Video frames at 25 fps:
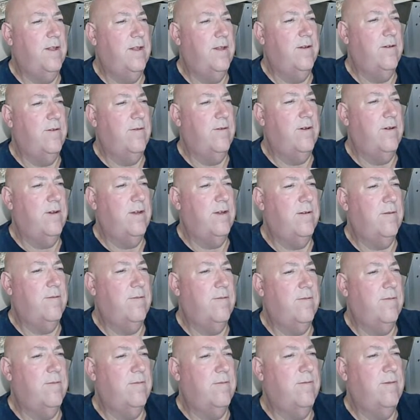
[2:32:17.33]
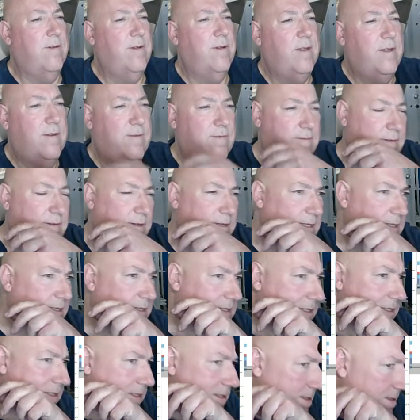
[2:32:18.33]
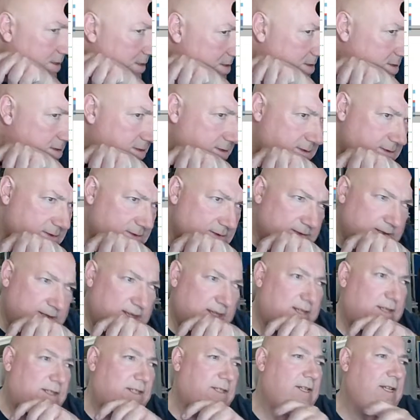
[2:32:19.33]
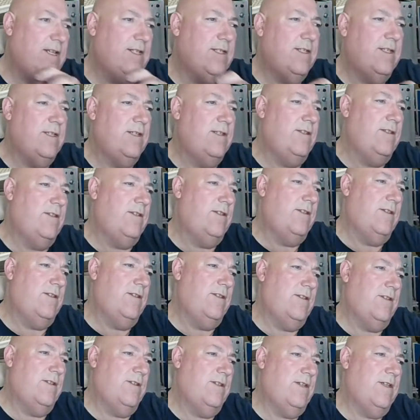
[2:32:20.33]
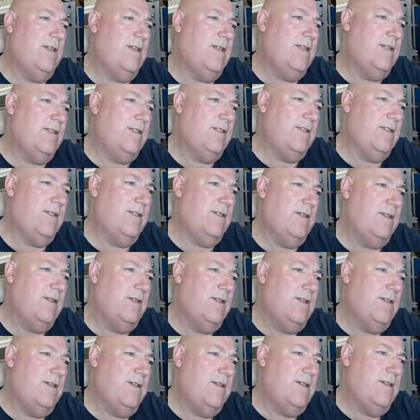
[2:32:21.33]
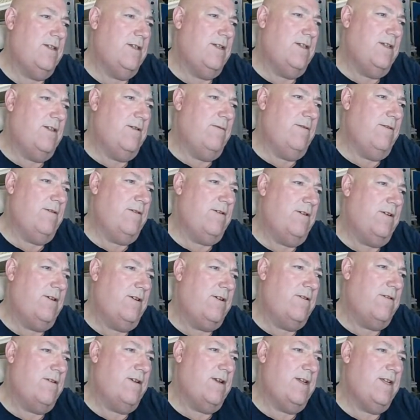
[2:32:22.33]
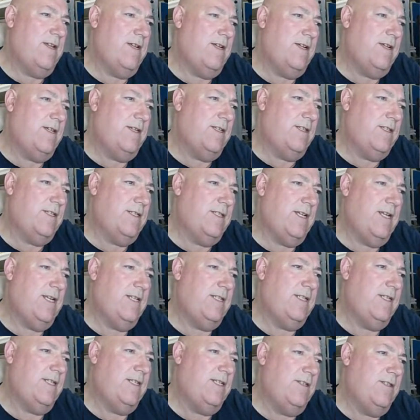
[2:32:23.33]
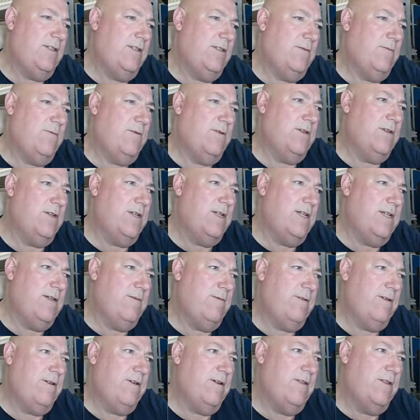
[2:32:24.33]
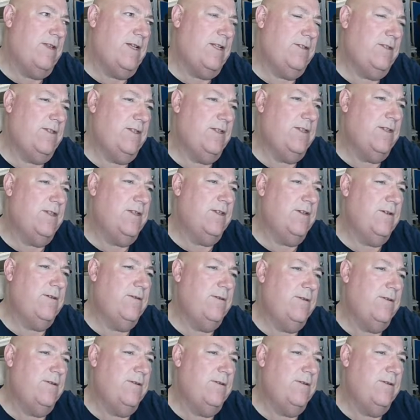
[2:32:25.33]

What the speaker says: Right, we've got our settings, yes. We've got to create our settings one yet. We've got that to do.